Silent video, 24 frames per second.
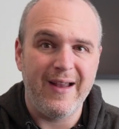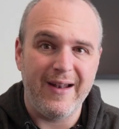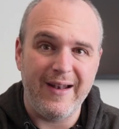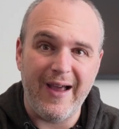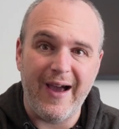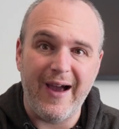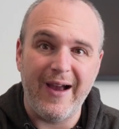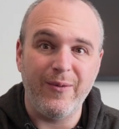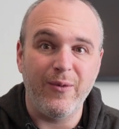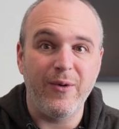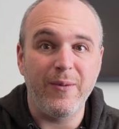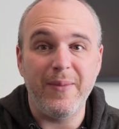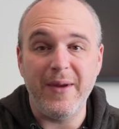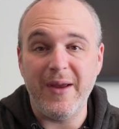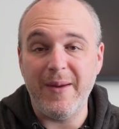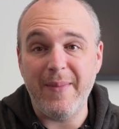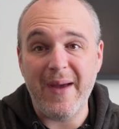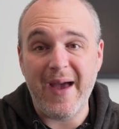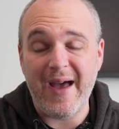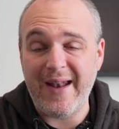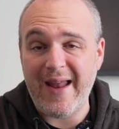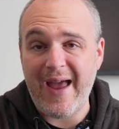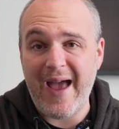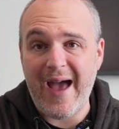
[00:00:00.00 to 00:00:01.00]
nine would be
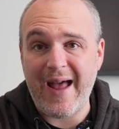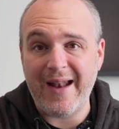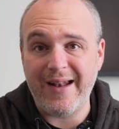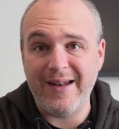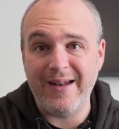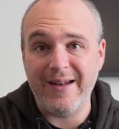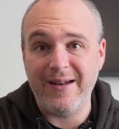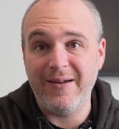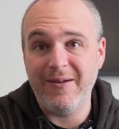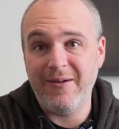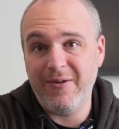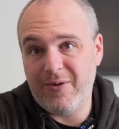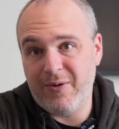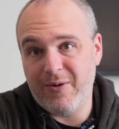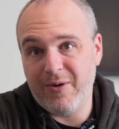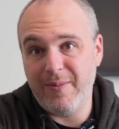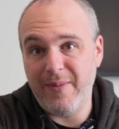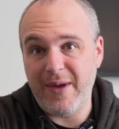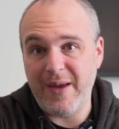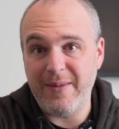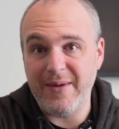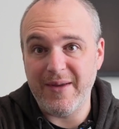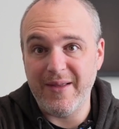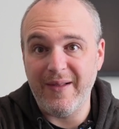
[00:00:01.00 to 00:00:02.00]
Manhattan or
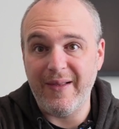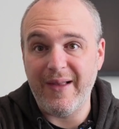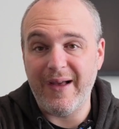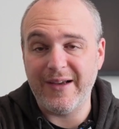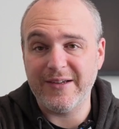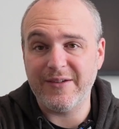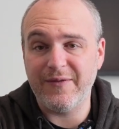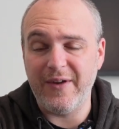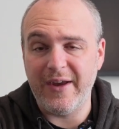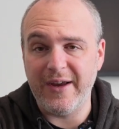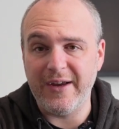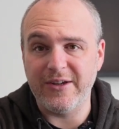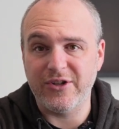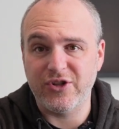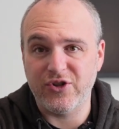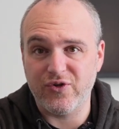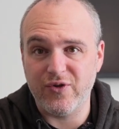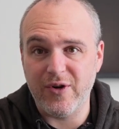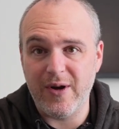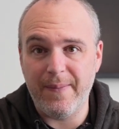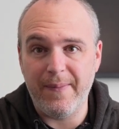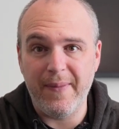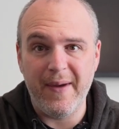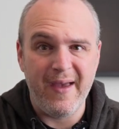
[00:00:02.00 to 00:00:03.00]
maybe the Las Vegas
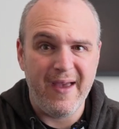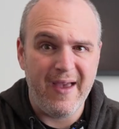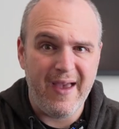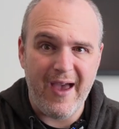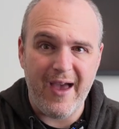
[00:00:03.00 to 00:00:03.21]
Strip,